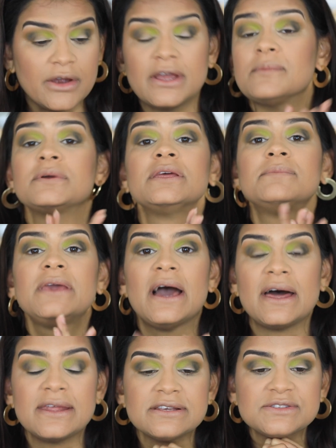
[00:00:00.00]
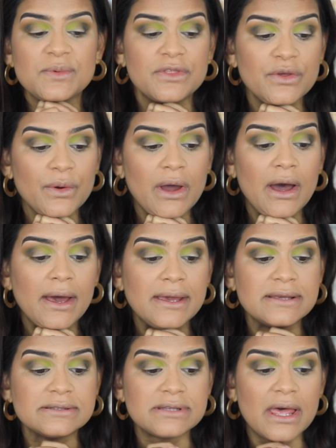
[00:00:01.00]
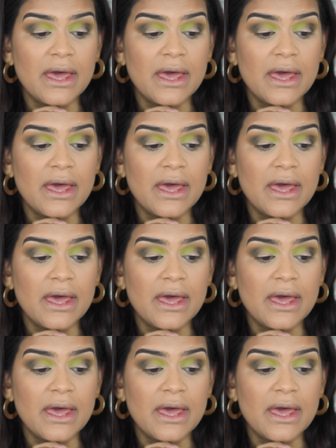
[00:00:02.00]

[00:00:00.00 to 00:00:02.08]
Alright, I'm going to be honest with you guys,